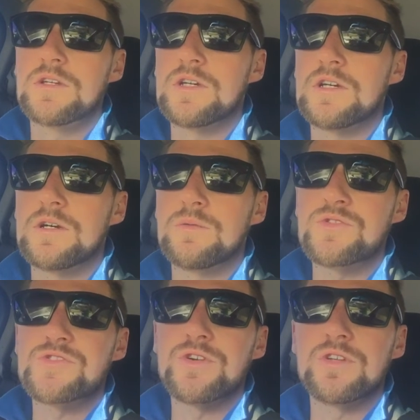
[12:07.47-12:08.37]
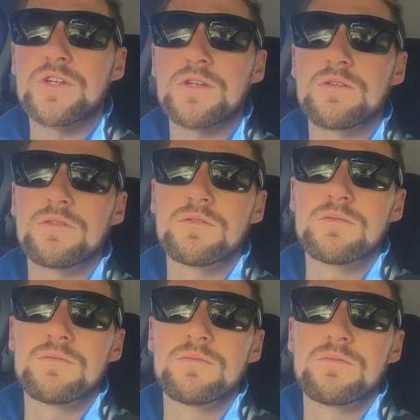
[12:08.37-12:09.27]
or certainly
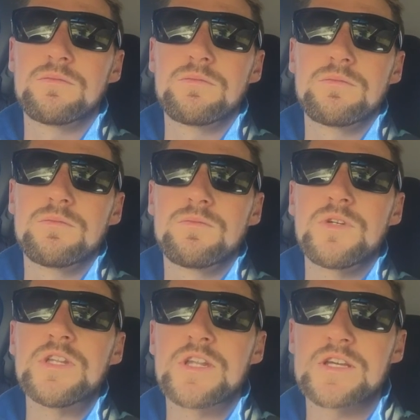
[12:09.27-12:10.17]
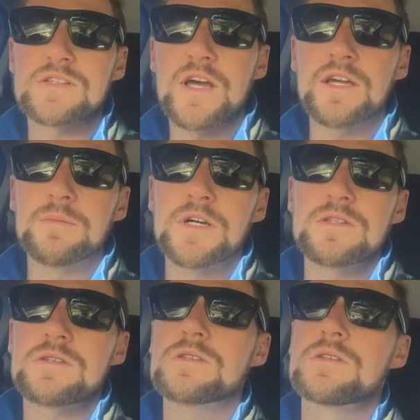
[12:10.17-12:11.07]
in the next 8
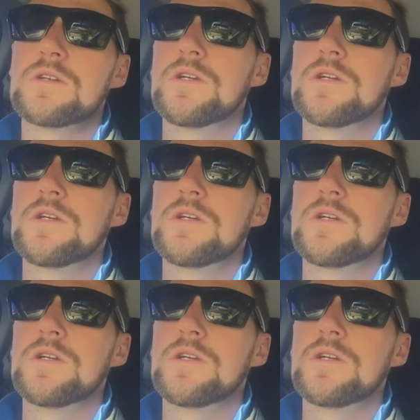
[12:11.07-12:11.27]
months.